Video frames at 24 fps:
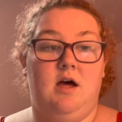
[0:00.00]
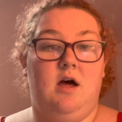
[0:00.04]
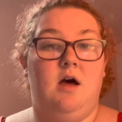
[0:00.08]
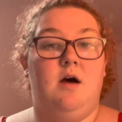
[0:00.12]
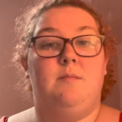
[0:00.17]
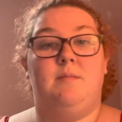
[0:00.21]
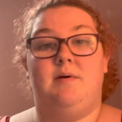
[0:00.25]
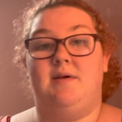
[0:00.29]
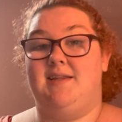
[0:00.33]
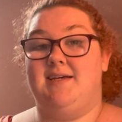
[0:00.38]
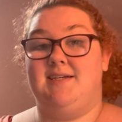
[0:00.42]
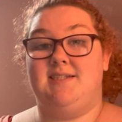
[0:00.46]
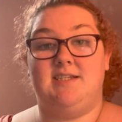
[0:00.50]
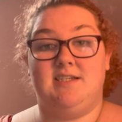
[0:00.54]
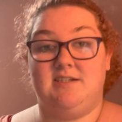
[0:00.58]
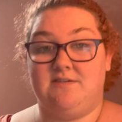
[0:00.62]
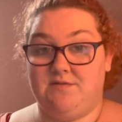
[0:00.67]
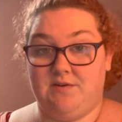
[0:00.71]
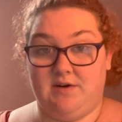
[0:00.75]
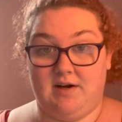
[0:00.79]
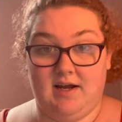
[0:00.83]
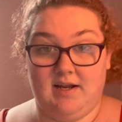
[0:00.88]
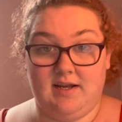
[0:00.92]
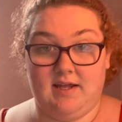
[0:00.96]
but this is
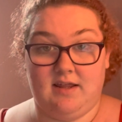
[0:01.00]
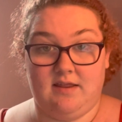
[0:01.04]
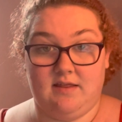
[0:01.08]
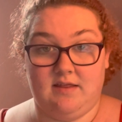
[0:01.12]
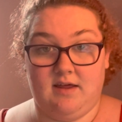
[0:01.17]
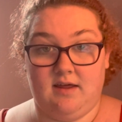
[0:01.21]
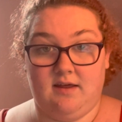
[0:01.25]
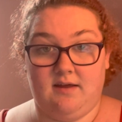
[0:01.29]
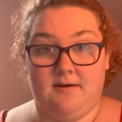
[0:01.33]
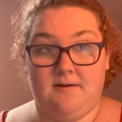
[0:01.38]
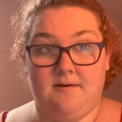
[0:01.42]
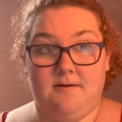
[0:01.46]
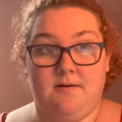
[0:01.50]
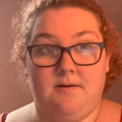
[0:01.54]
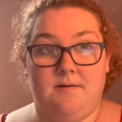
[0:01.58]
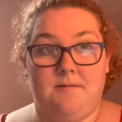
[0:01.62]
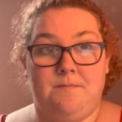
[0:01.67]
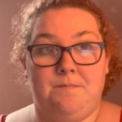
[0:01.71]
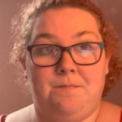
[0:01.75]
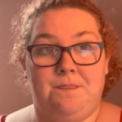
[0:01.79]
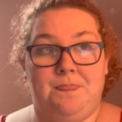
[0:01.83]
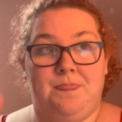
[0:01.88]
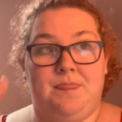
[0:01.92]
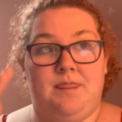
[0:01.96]
for anything.
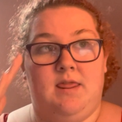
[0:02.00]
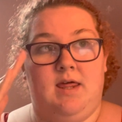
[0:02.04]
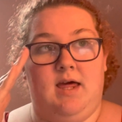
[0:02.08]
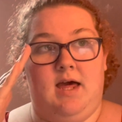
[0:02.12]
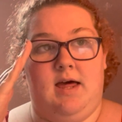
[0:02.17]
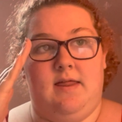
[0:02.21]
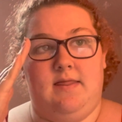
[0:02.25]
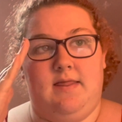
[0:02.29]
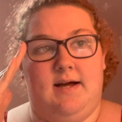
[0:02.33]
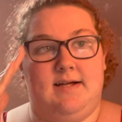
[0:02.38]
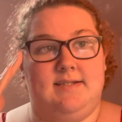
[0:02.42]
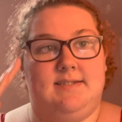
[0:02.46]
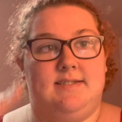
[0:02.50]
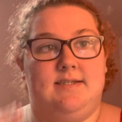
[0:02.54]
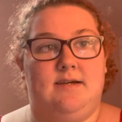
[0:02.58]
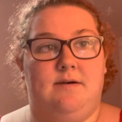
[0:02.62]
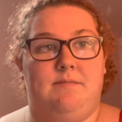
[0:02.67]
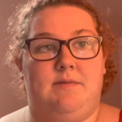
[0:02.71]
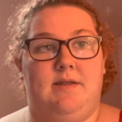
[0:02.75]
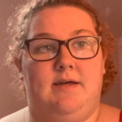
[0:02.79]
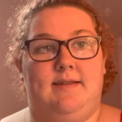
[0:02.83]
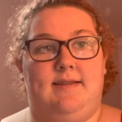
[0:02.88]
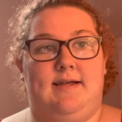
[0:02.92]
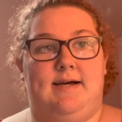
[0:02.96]
And that's
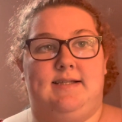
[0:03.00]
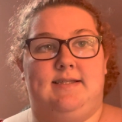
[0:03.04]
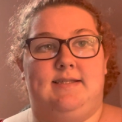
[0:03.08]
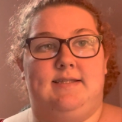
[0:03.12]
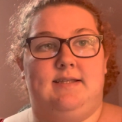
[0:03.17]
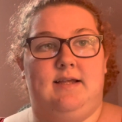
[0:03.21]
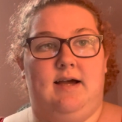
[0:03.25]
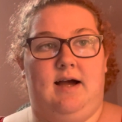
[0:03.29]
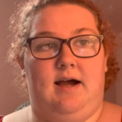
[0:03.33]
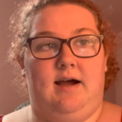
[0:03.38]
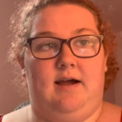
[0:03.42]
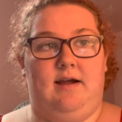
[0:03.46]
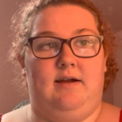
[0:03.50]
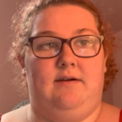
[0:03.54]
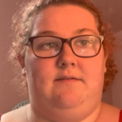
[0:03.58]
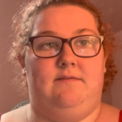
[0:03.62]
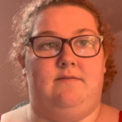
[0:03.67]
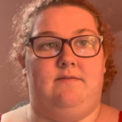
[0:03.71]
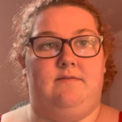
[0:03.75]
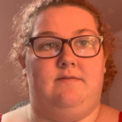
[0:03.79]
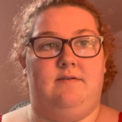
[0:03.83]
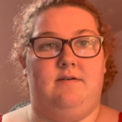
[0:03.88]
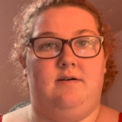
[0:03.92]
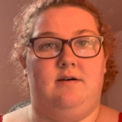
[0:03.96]
something that
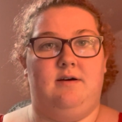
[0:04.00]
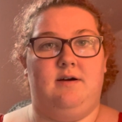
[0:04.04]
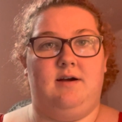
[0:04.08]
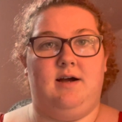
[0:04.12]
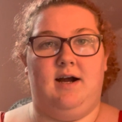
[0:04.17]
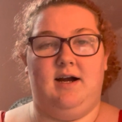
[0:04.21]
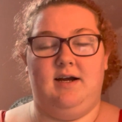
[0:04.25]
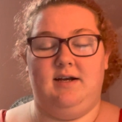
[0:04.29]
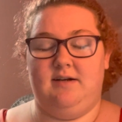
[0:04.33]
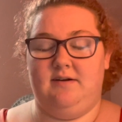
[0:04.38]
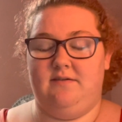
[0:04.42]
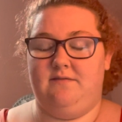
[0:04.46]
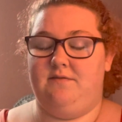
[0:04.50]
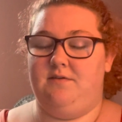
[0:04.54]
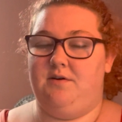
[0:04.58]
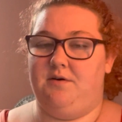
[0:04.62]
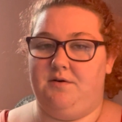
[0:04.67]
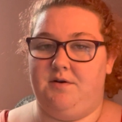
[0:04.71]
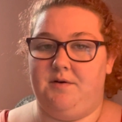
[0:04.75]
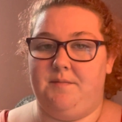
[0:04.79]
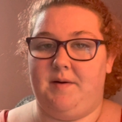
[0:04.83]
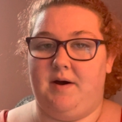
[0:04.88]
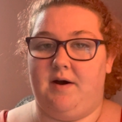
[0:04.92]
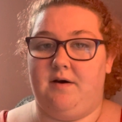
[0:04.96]
I've kind of
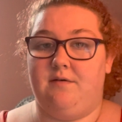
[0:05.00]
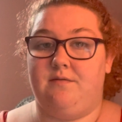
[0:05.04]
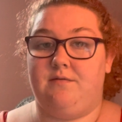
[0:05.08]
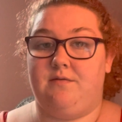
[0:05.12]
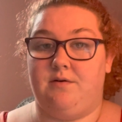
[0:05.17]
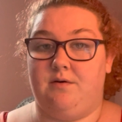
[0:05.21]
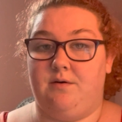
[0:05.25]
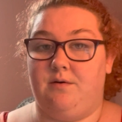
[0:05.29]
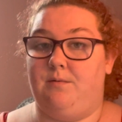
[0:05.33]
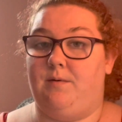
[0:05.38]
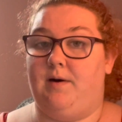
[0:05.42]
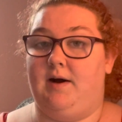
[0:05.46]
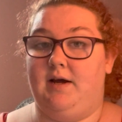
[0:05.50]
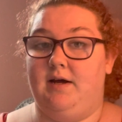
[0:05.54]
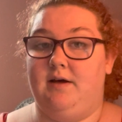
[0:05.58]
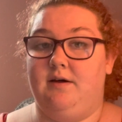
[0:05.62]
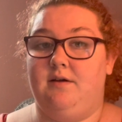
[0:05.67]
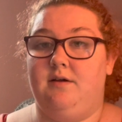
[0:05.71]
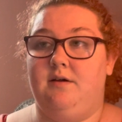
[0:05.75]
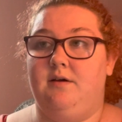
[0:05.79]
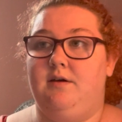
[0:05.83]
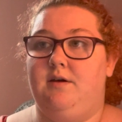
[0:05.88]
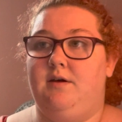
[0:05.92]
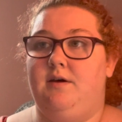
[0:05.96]
known about for a
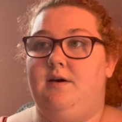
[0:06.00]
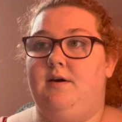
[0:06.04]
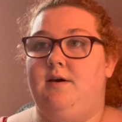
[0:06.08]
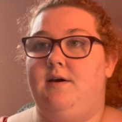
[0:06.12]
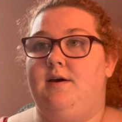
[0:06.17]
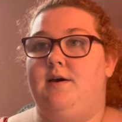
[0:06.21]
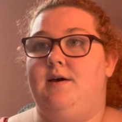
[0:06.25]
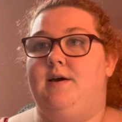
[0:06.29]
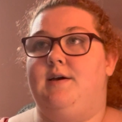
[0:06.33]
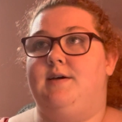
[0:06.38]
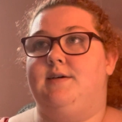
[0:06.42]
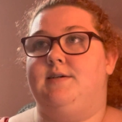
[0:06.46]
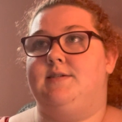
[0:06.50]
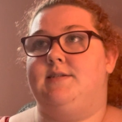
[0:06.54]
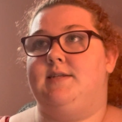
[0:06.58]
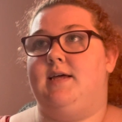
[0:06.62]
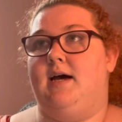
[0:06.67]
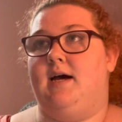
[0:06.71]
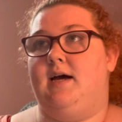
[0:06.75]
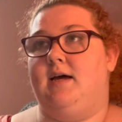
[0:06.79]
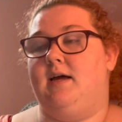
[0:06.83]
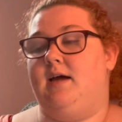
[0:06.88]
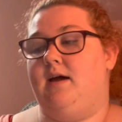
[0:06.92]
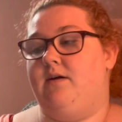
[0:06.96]
while, is
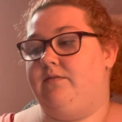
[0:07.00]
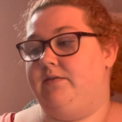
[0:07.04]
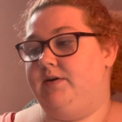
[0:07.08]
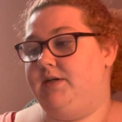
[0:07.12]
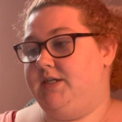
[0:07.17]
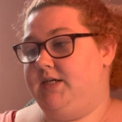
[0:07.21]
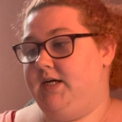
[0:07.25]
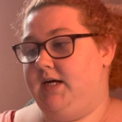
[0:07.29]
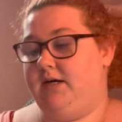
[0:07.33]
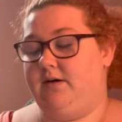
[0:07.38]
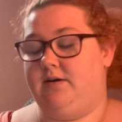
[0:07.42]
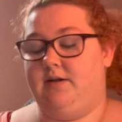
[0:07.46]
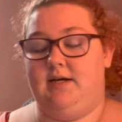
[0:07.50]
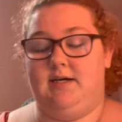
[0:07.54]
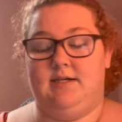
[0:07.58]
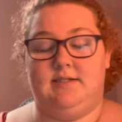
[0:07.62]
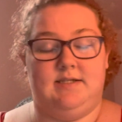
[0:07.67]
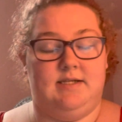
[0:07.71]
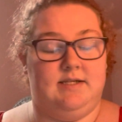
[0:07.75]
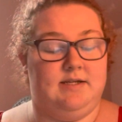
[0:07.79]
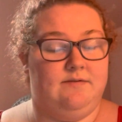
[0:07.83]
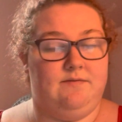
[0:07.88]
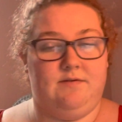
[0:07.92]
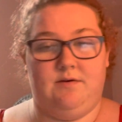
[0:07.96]
that every child has
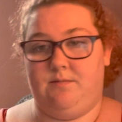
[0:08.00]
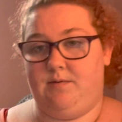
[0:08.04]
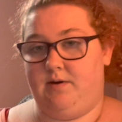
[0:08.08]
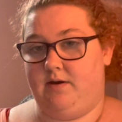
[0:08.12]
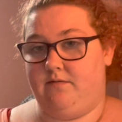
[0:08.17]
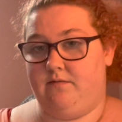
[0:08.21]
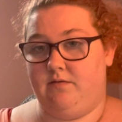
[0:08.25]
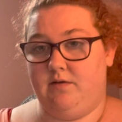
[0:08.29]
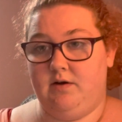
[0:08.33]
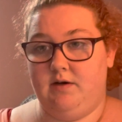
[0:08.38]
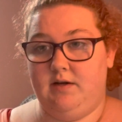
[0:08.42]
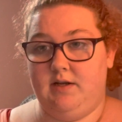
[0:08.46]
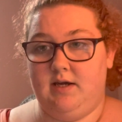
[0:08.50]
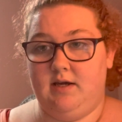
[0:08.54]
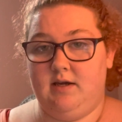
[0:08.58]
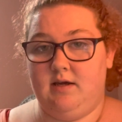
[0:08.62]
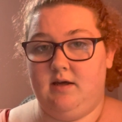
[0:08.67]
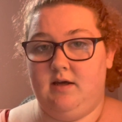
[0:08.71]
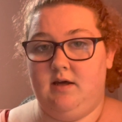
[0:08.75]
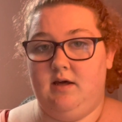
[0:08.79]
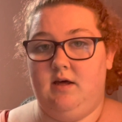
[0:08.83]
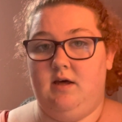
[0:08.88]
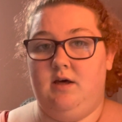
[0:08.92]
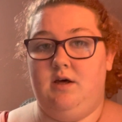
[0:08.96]
a different way of
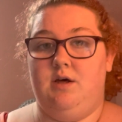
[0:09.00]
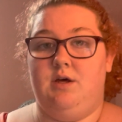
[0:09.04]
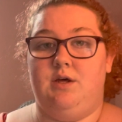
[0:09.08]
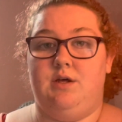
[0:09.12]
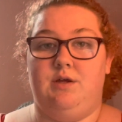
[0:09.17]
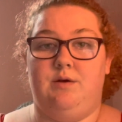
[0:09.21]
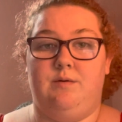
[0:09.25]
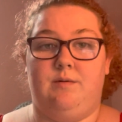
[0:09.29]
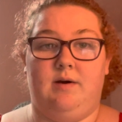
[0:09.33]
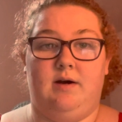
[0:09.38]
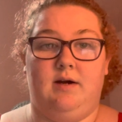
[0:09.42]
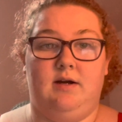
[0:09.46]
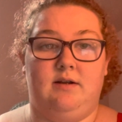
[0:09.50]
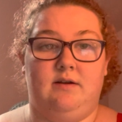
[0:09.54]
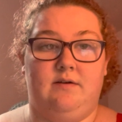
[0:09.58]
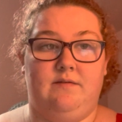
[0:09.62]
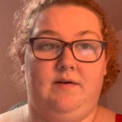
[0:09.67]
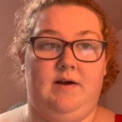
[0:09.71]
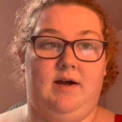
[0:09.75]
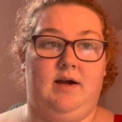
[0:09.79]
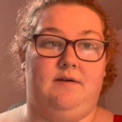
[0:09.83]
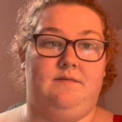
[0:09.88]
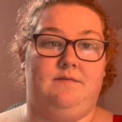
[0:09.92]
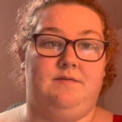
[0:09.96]
learning. You kind of
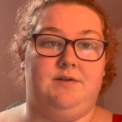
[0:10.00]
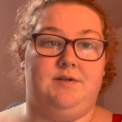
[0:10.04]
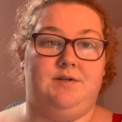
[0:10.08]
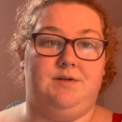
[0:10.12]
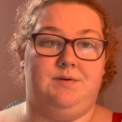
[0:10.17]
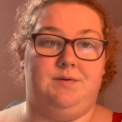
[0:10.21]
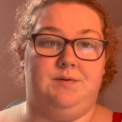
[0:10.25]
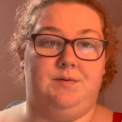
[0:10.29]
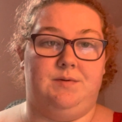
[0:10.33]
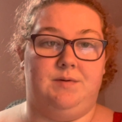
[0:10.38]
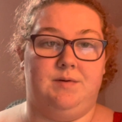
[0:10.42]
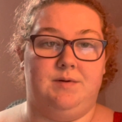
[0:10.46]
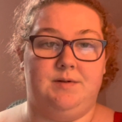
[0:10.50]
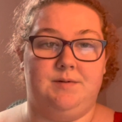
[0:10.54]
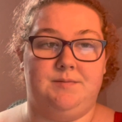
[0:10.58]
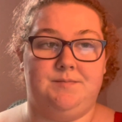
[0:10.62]
have to